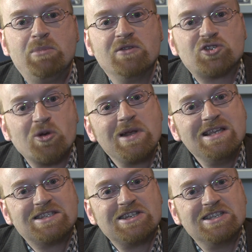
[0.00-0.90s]
But the trouble
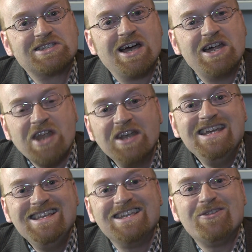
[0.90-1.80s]
is that it's uh, an
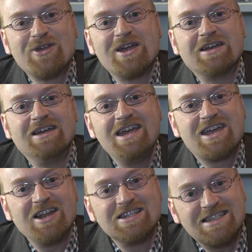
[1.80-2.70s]
uneasy thing. It
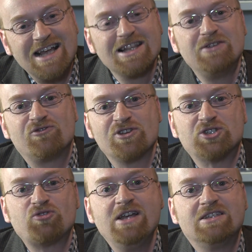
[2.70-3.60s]
can unsettle and
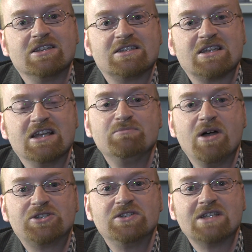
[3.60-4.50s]
frustrate us as
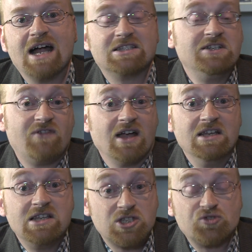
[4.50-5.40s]
much as that. And in fact,
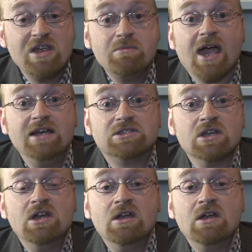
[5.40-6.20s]
in extreme case,